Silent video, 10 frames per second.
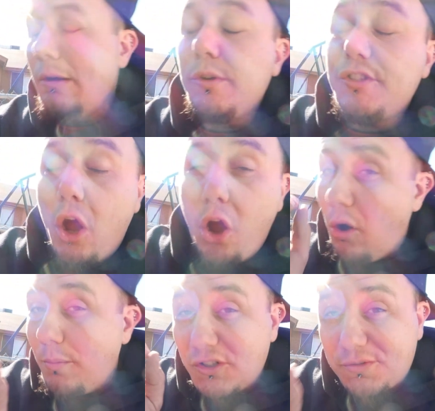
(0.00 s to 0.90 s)
it was
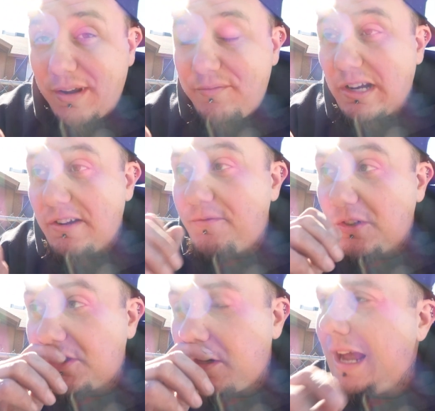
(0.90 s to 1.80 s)
almost my very
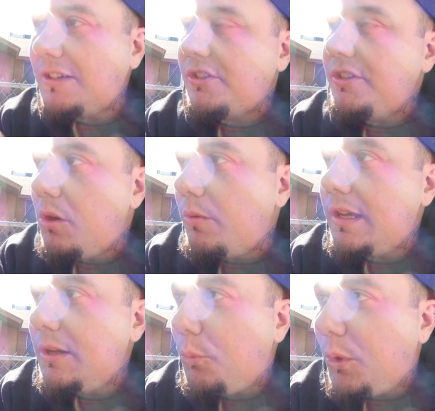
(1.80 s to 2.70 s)
first, actually, you know
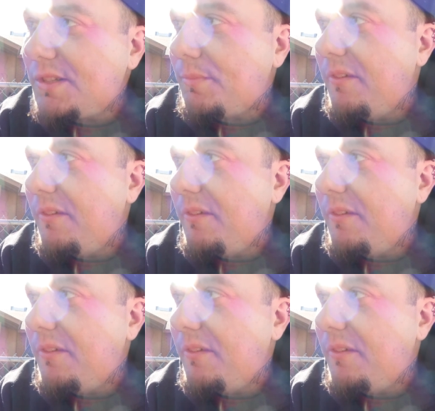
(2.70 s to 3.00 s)
what? It was